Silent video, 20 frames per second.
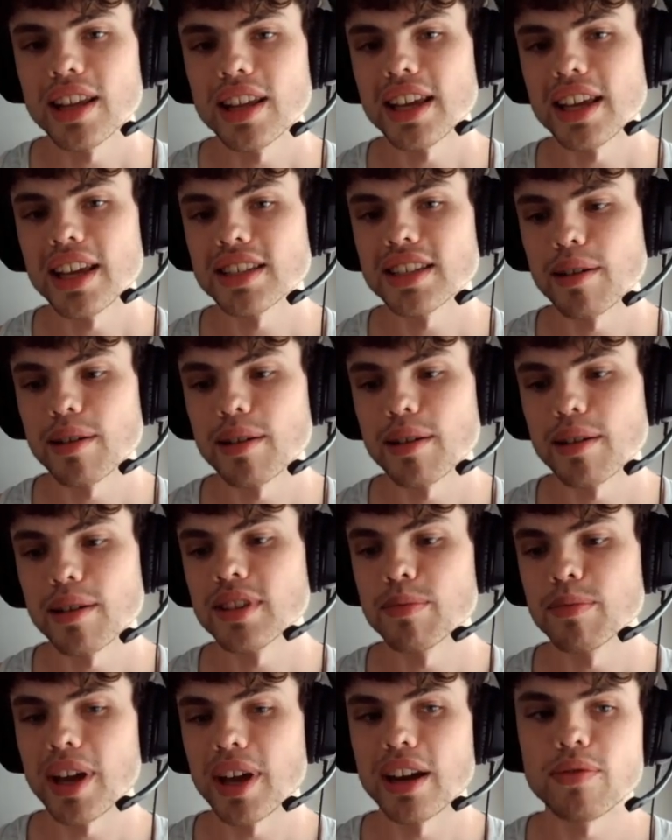except
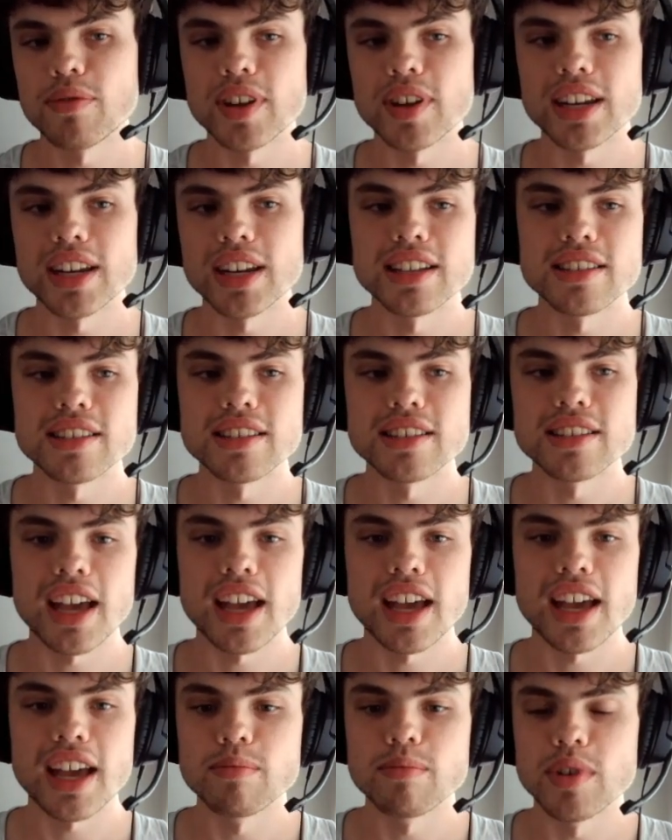the benefit is
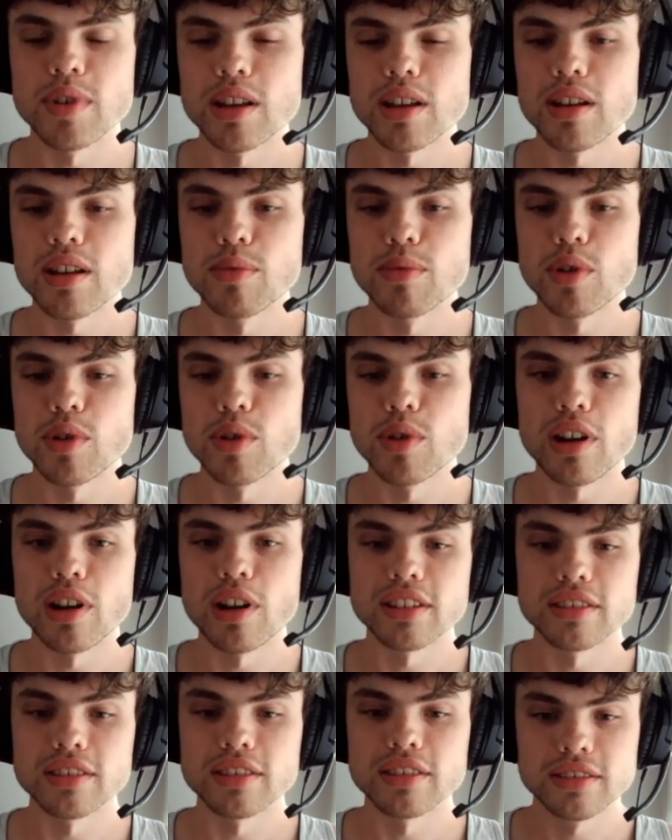I am no
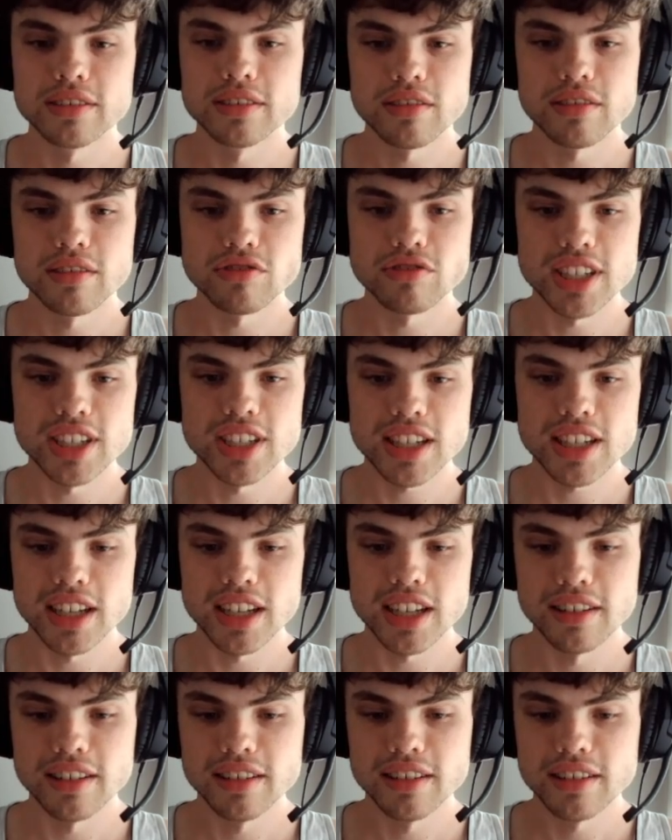longer
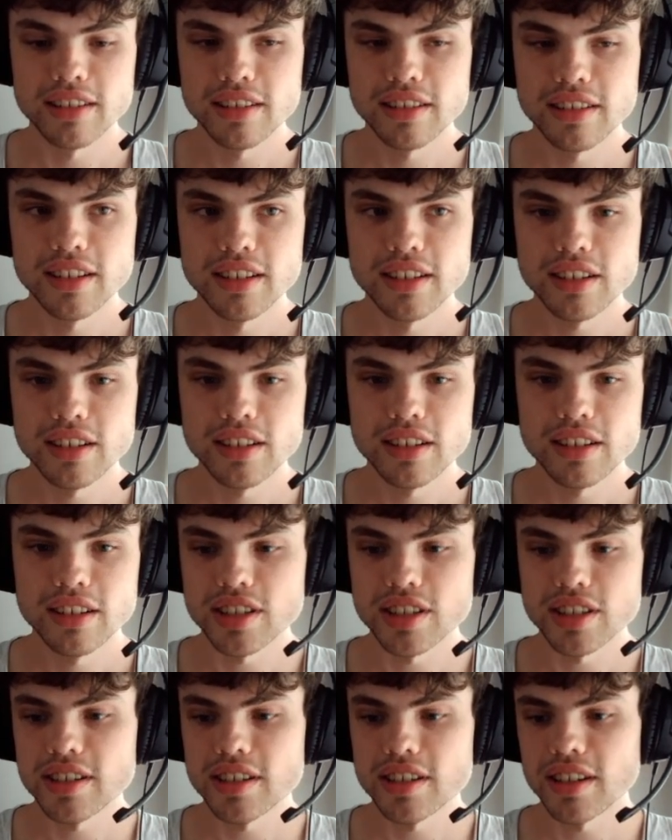risking
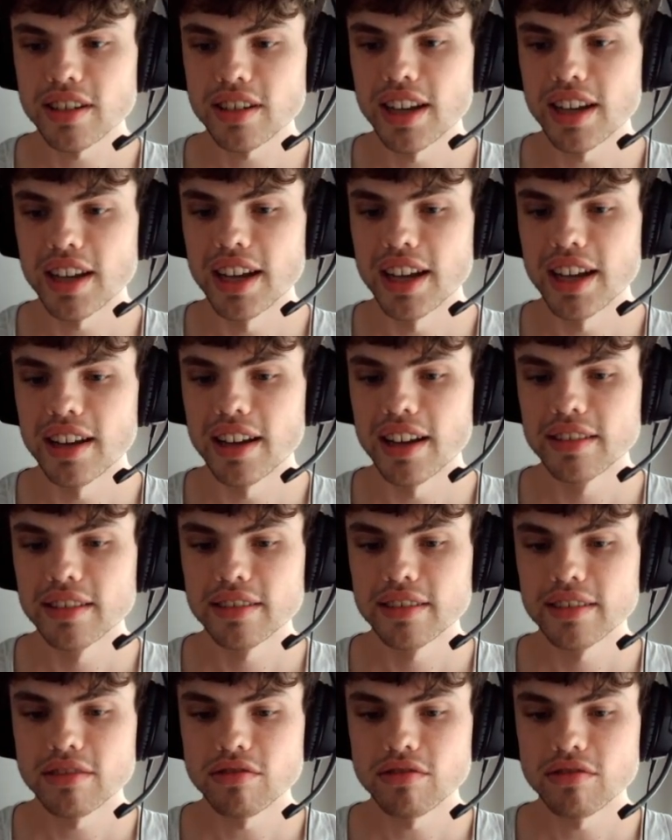just
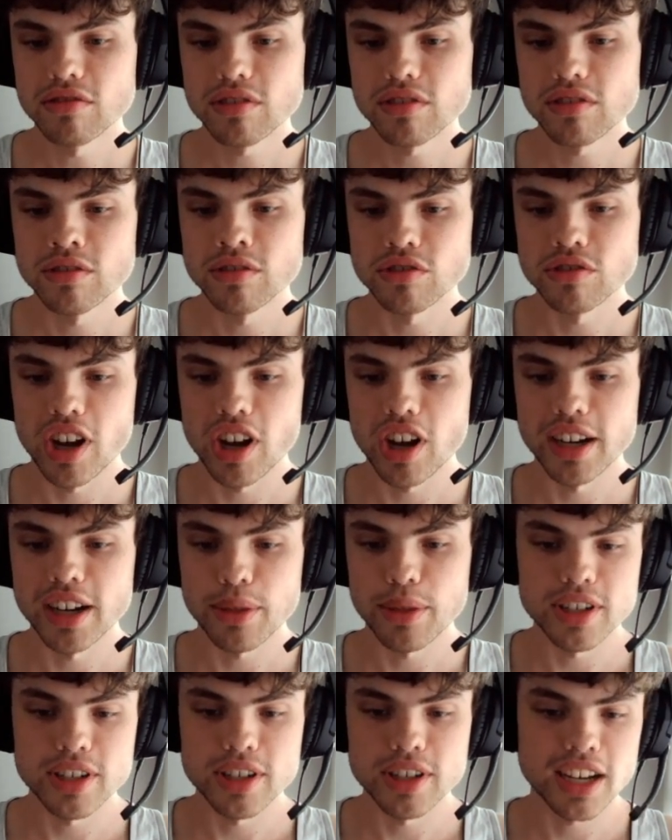drawing a
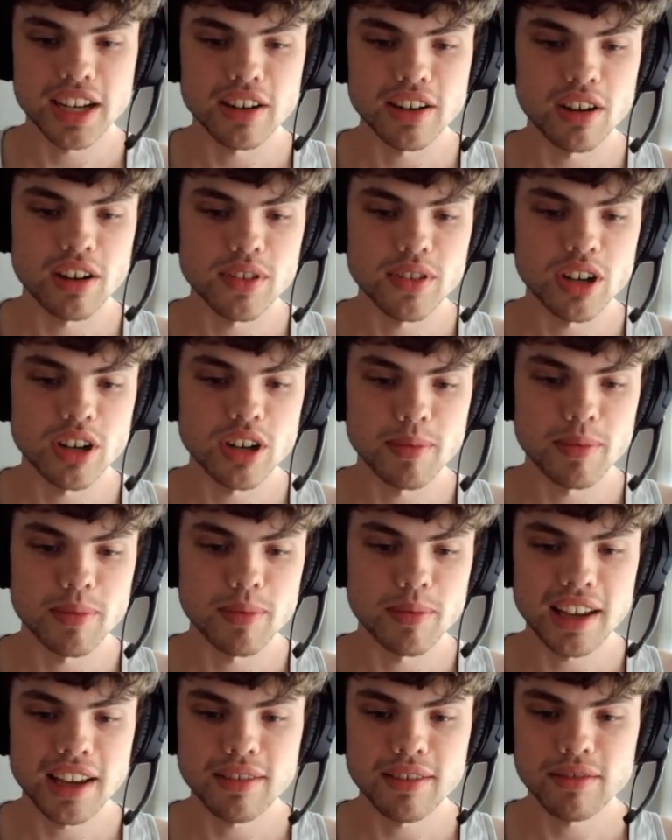30-second off the top of my
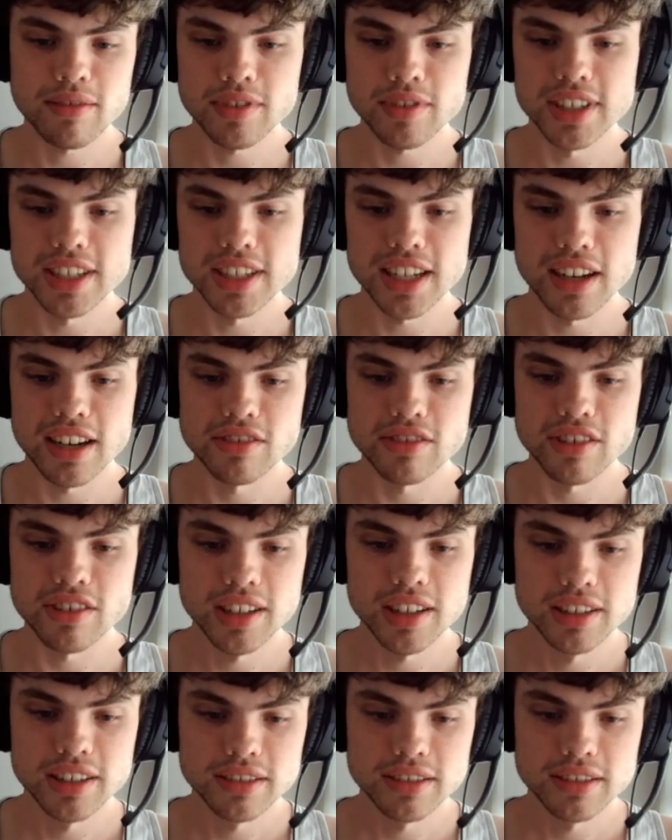deck for a dead draw.